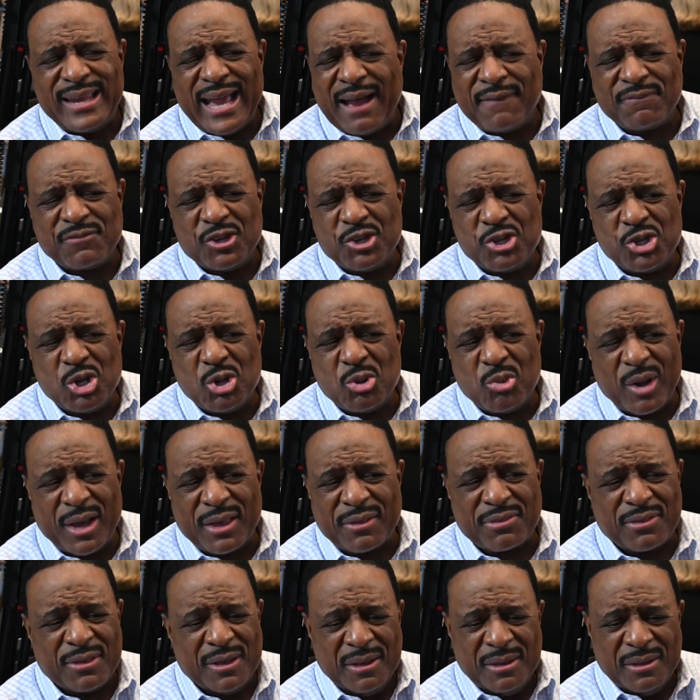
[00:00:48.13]
have to do
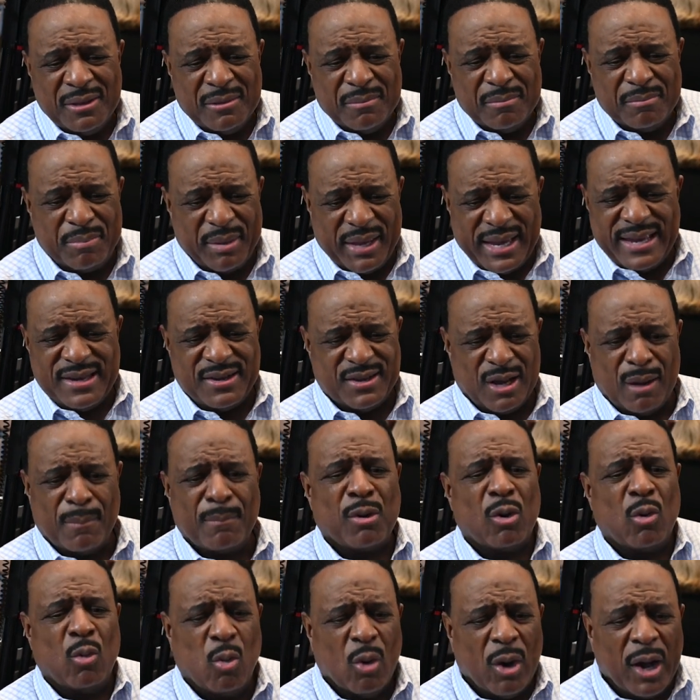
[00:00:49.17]
with being
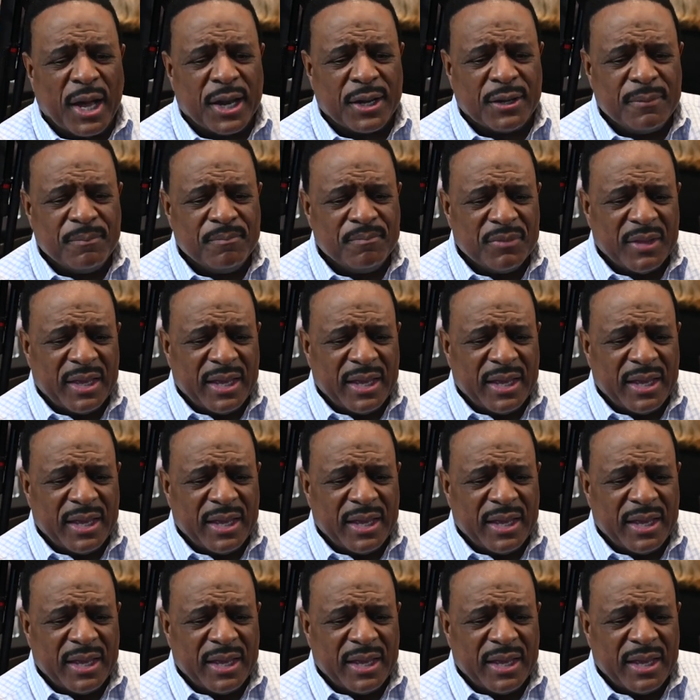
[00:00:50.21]
number one